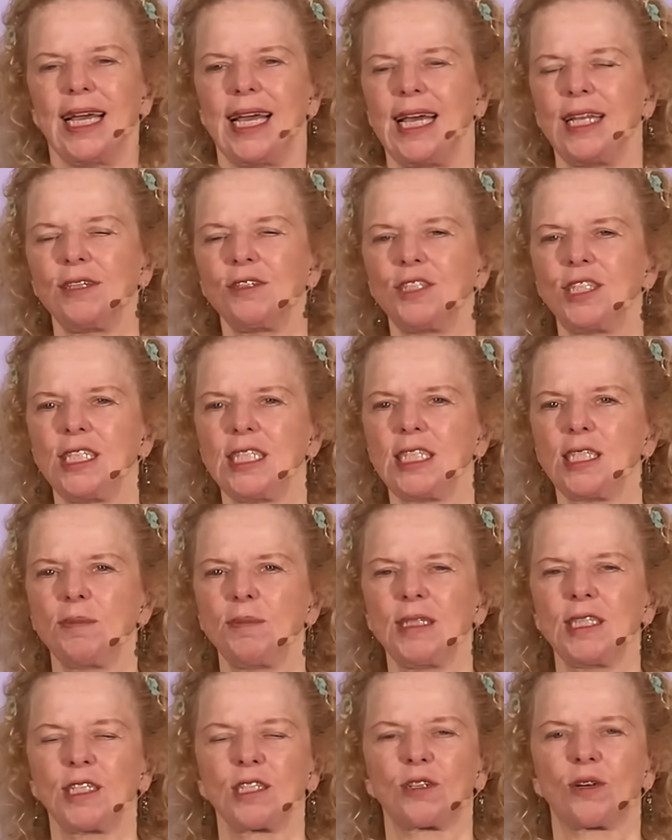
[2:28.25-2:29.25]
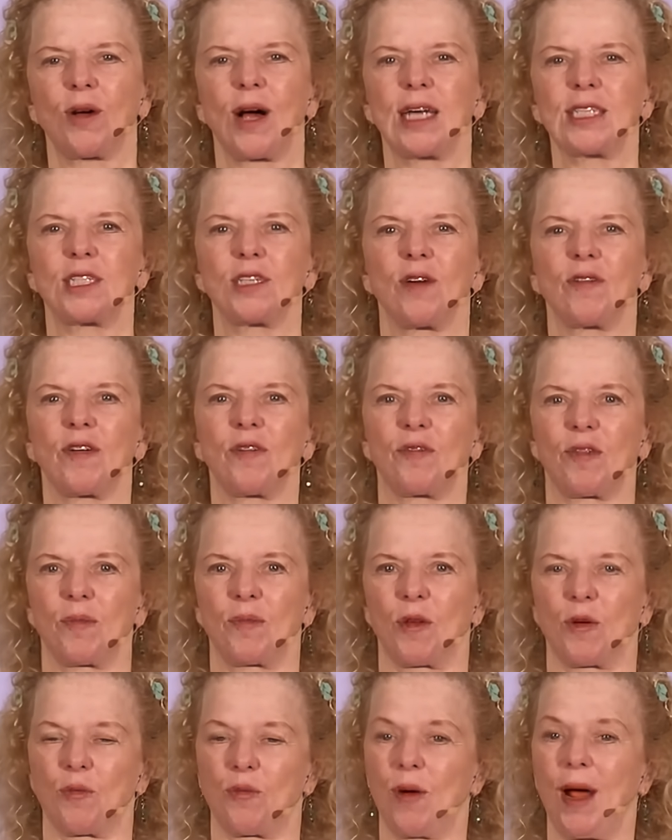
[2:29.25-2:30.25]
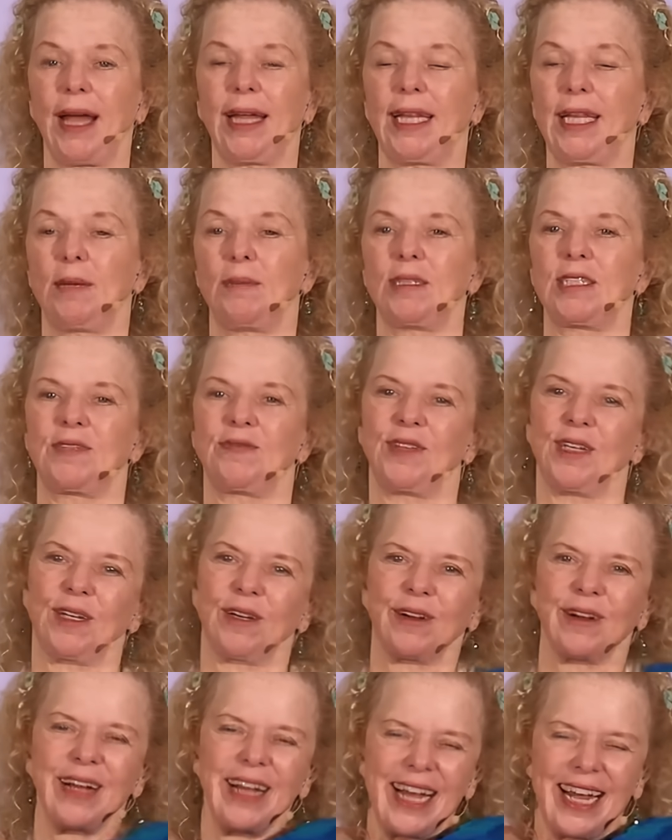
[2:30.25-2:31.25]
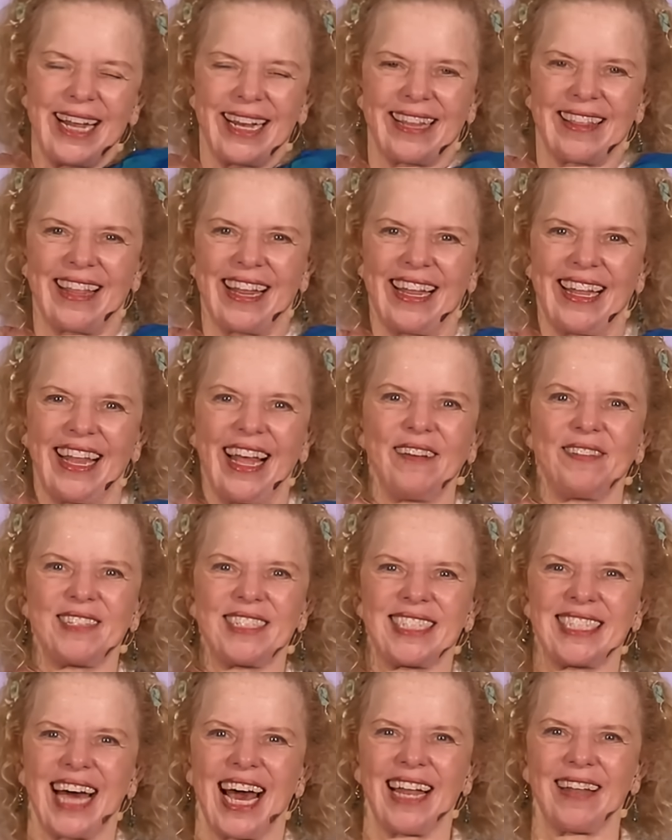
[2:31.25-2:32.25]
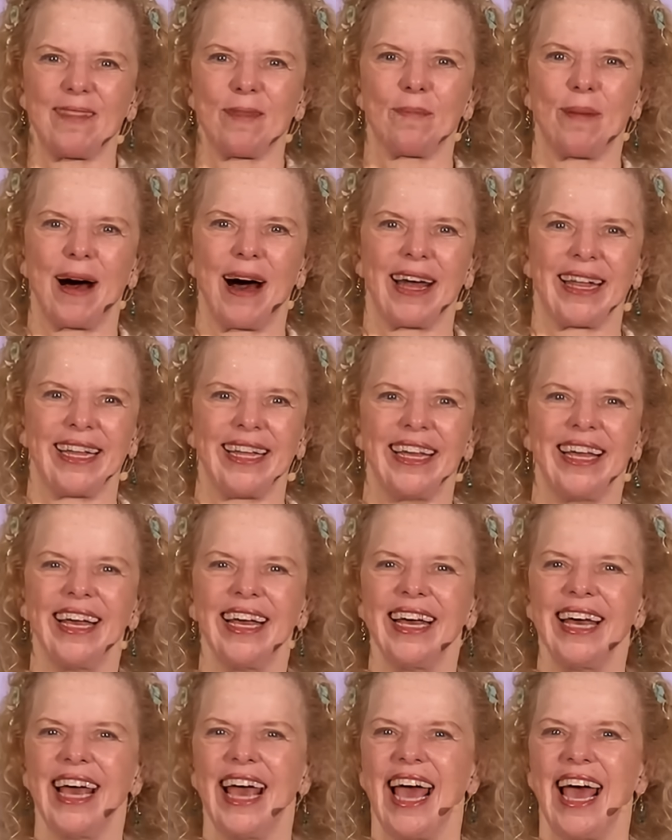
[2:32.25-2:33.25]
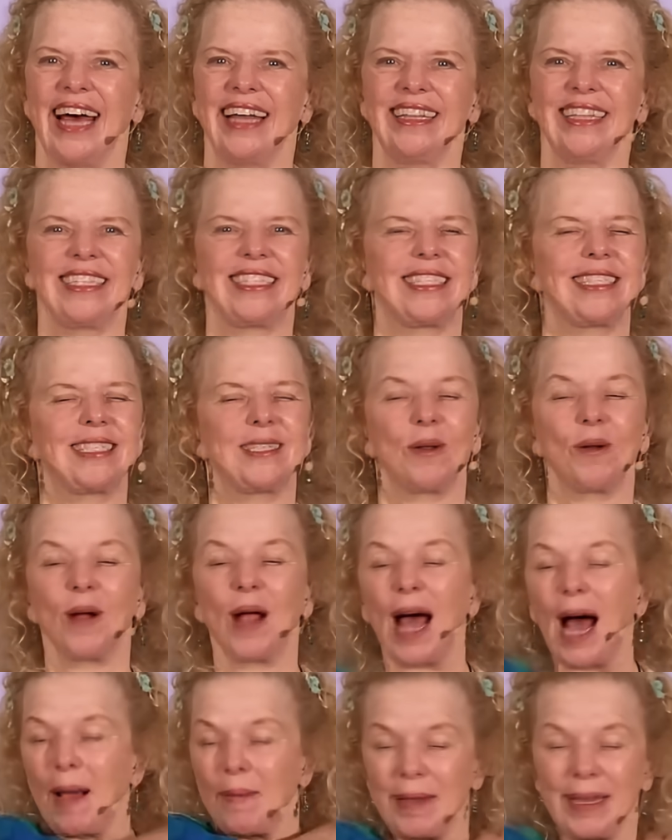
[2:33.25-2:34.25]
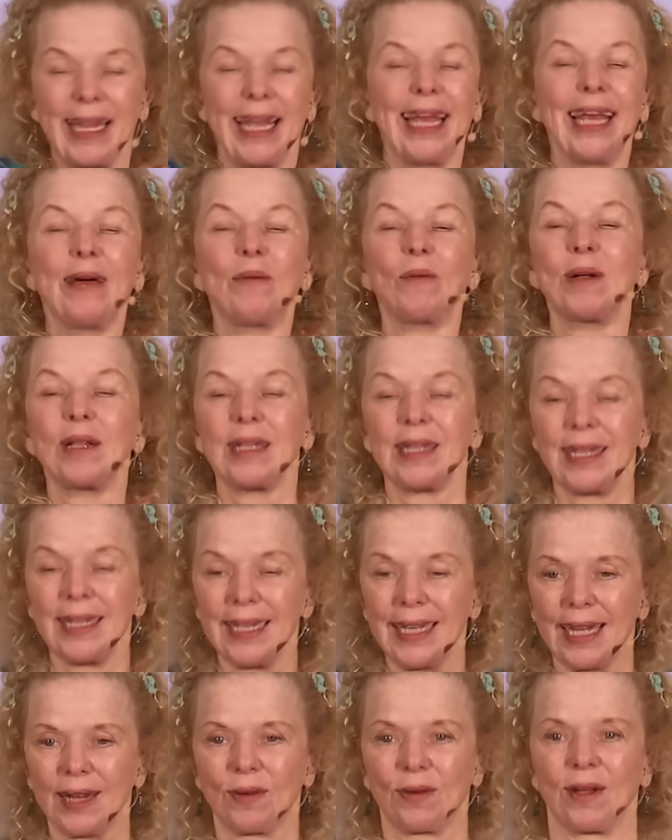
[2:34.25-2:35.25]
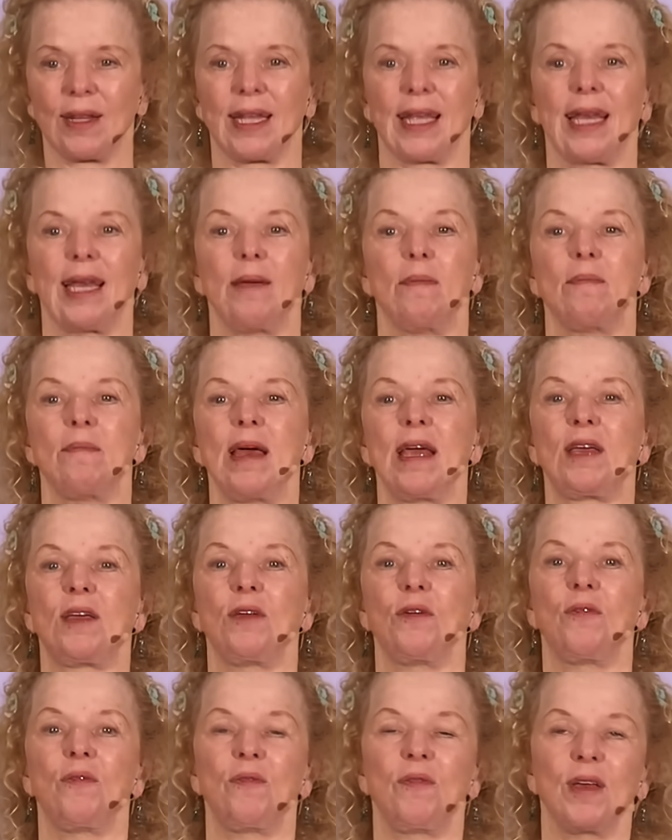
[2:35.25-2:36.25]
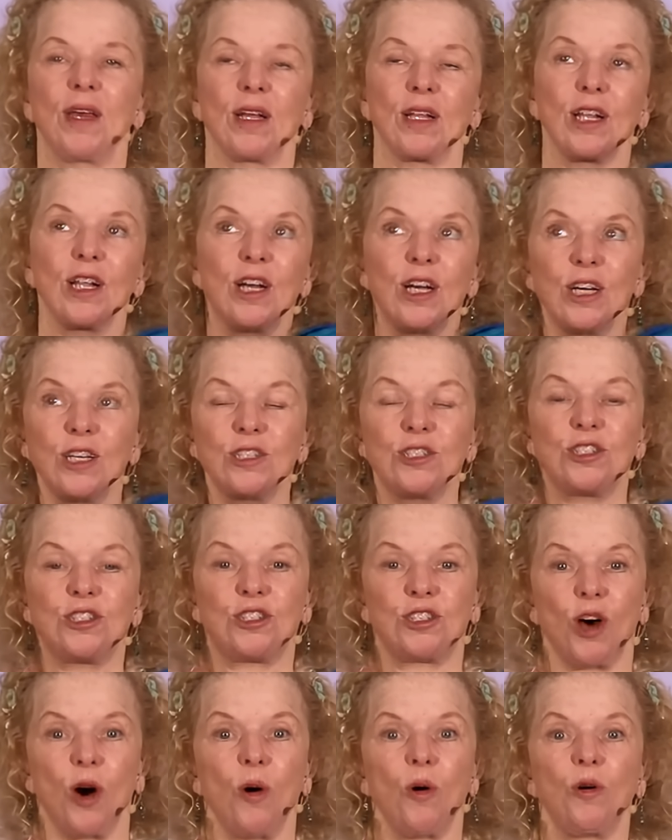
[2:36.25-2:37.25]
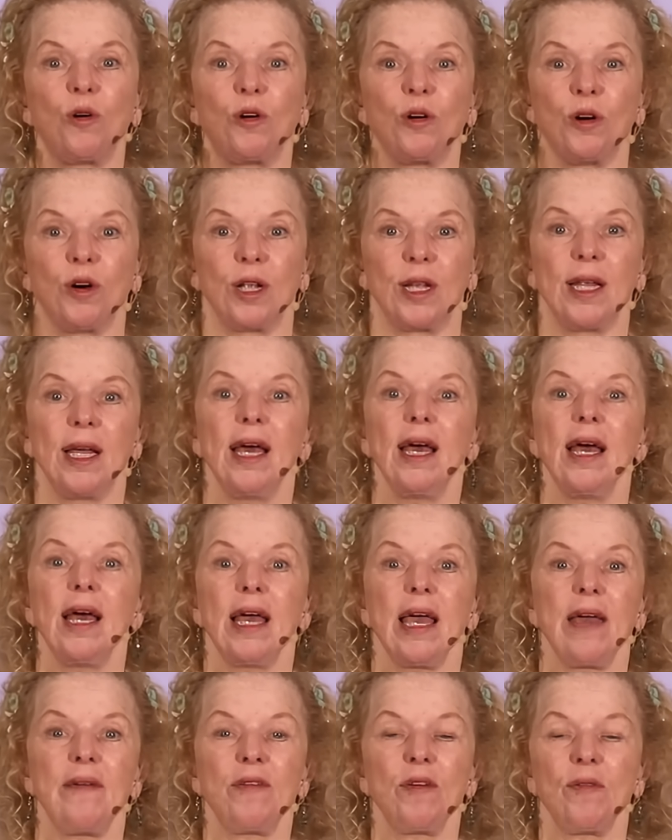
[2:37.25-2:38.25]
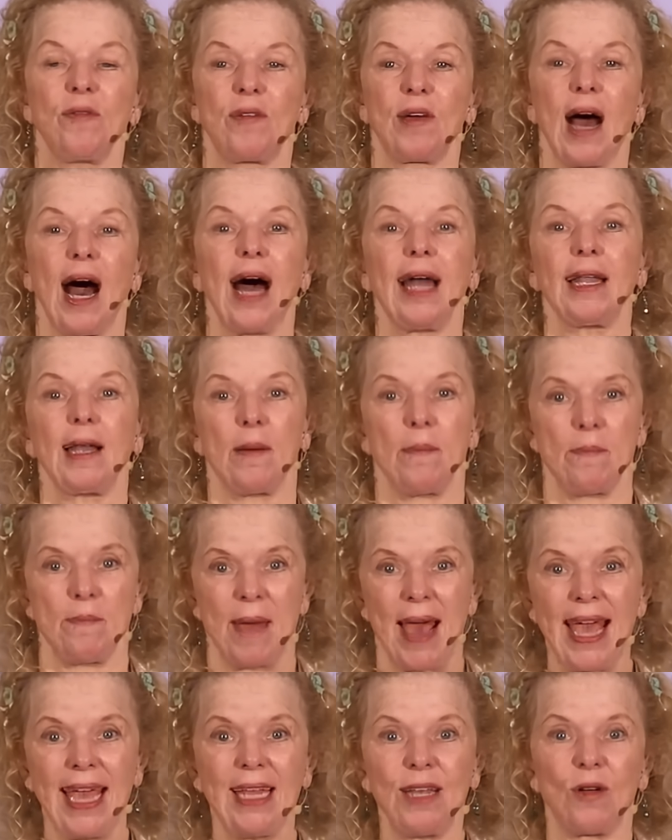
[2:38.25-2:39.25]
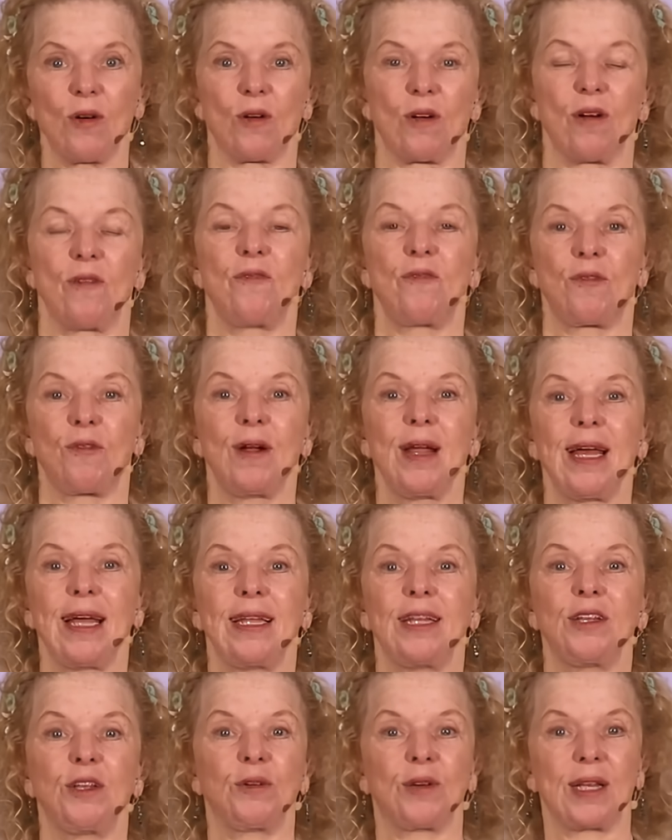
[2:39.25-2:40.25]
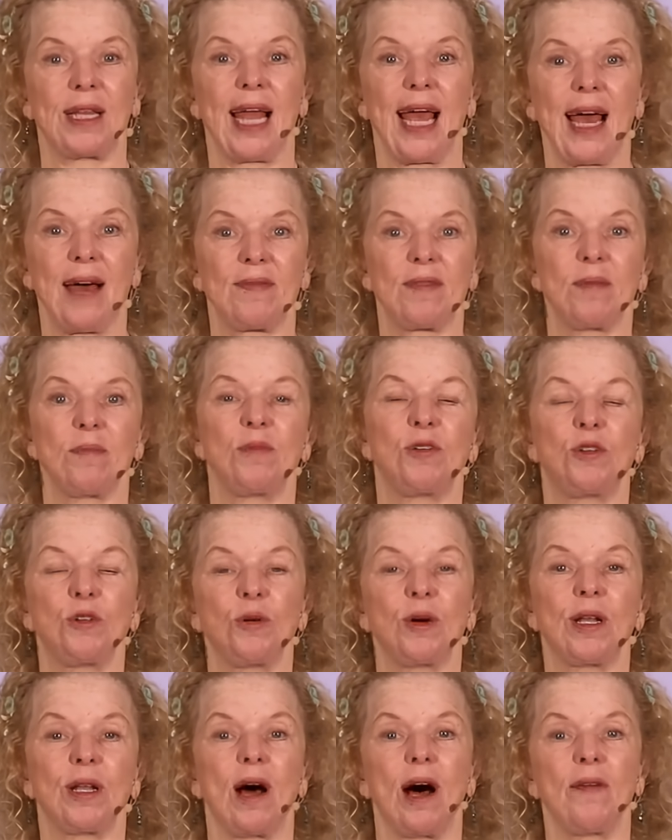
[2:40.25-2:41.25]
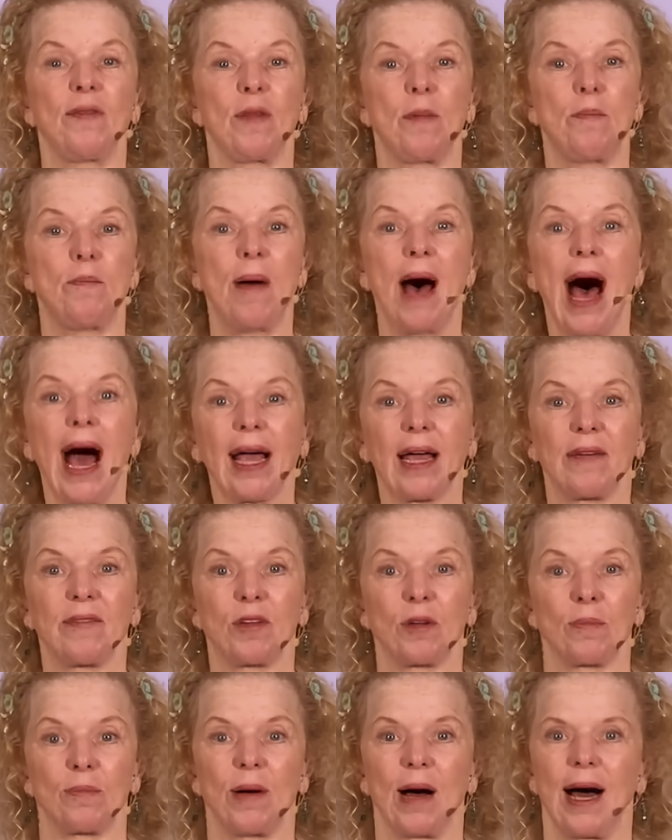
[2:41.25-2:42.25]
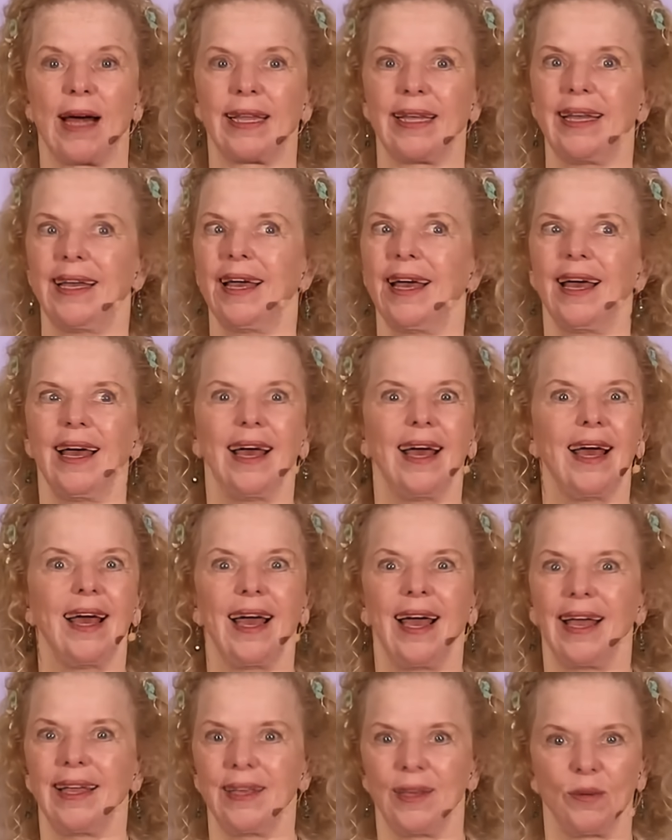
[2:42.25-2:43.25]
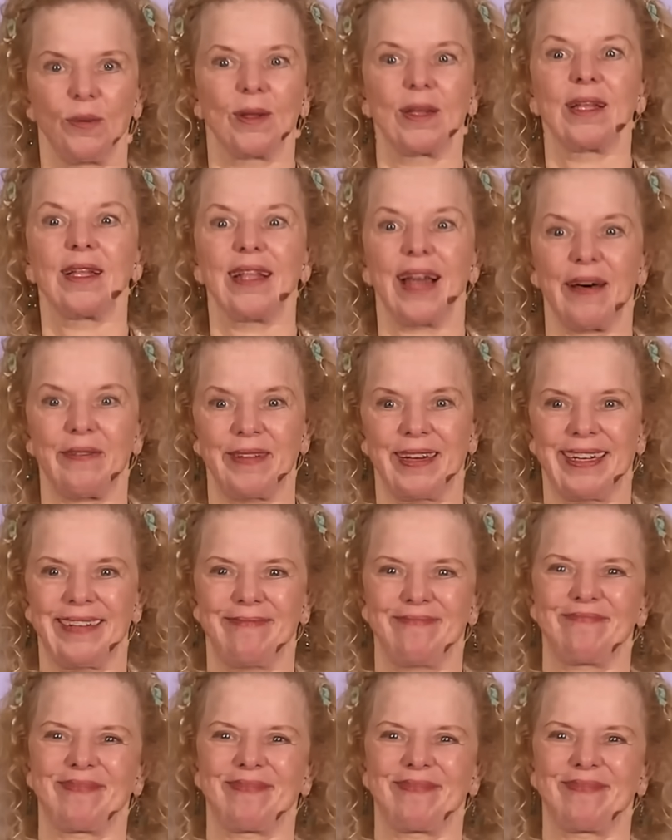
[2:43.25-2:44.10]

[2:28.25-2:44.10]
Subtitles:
Energy is meant to cross over from the right hemisphere to the left side of the body. And this is, it will literally make you feel so good. If you've got a mate or a friend, you can have them do it on the back of your body, and you will love it.